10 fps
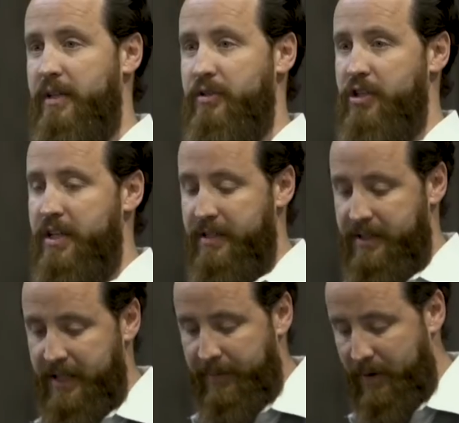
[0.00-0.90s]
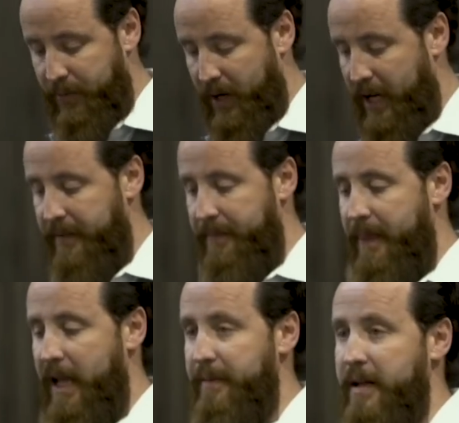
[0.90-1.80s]
In Jesus' name we pray.
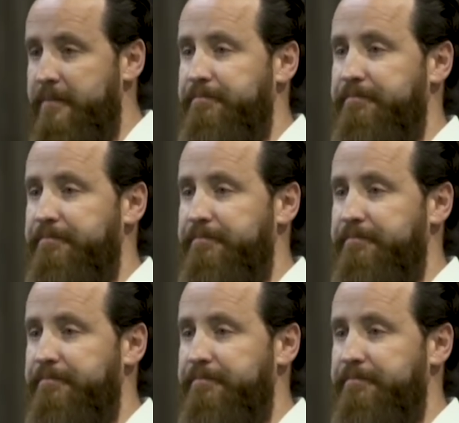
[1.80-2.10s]
Amen.